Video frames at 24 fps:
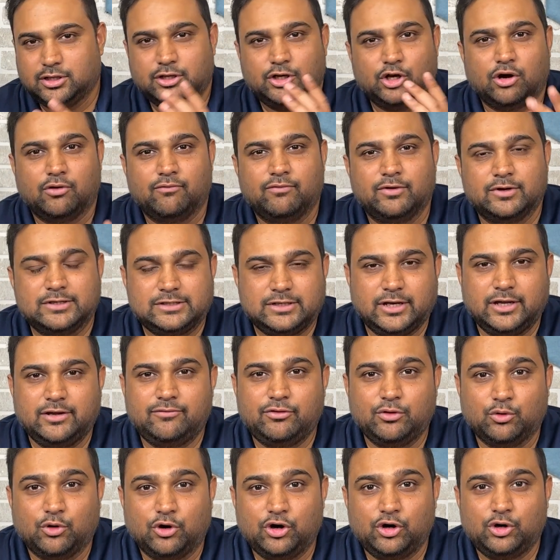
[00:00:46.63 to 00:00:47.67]
Now, obviously, if
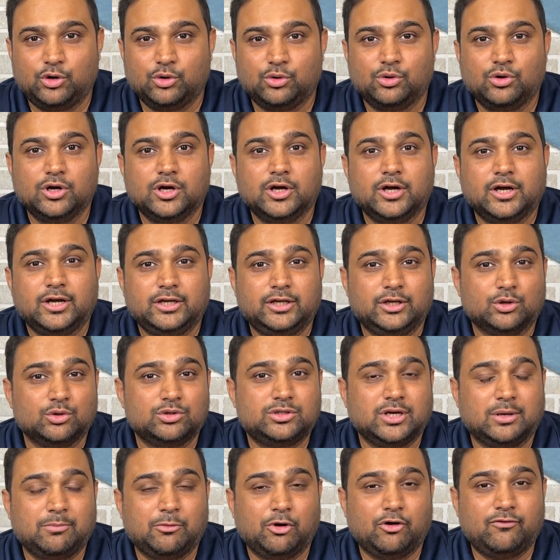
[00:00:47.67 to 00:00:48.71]
you want to use
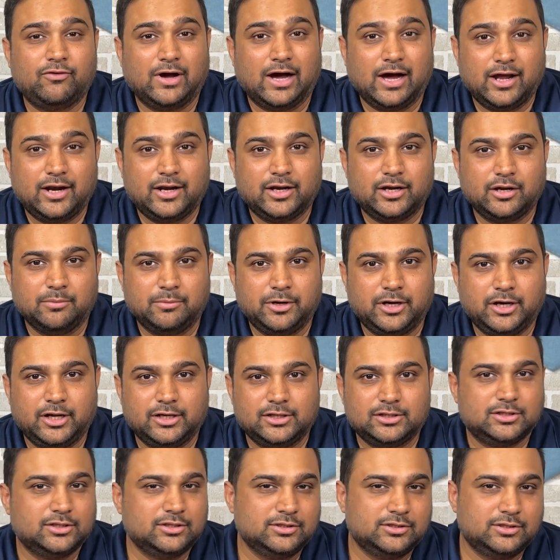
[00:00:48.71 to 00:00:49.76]
some of our
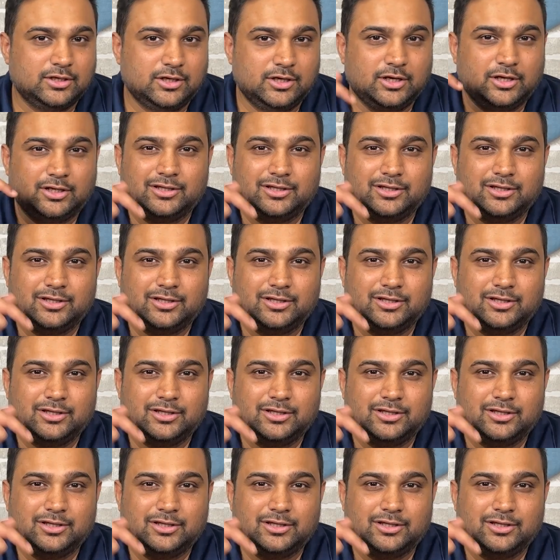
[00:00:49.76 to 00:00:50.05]
recommendations,